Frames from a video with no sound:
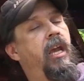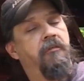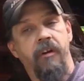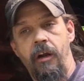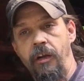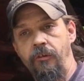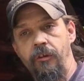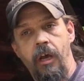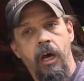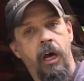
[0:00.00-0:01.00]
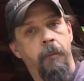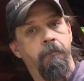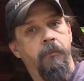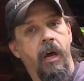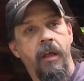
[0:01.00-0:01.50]
It varies. On
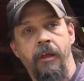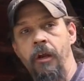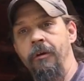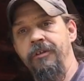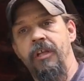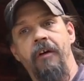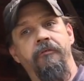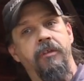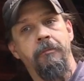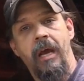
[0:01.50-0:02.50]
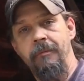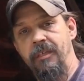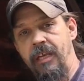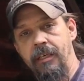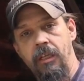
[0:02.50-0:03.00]
the newer stuff, sometimes
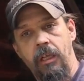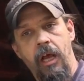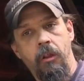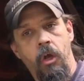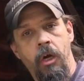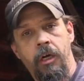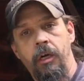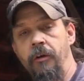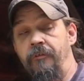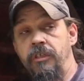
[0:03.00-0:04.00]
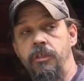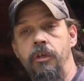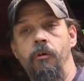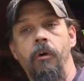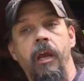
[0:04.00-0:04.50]
it takes a lot longer. If
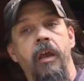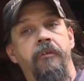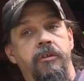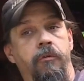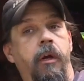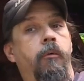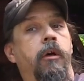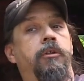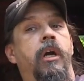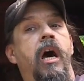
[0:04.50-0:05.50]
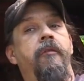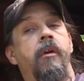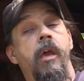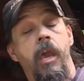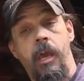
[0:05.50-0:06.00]
it's a rear-wheel drive,
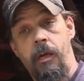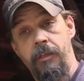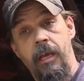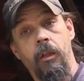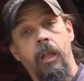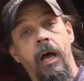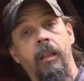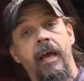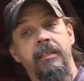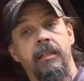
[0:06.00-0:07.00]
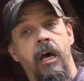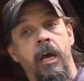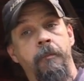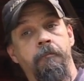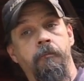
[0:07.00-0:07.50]
it'll take a lot less
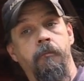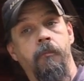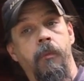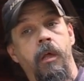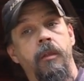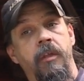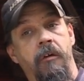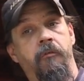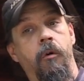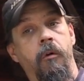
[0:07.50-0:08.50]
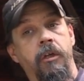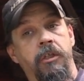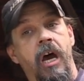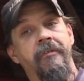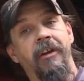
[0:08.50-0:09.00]
time than a 4-wheel
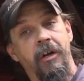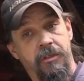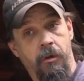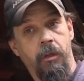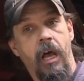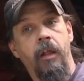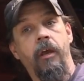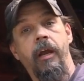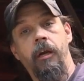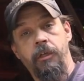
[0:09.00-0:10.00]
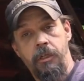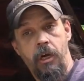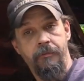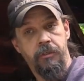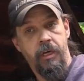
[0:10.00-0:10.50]
drive. They're also a lot lighter because you don't
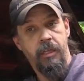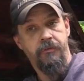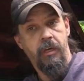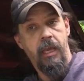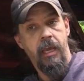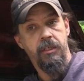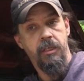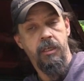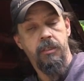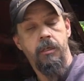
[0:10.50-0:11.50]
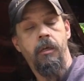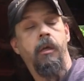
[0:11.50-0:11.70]
have the transfer cases.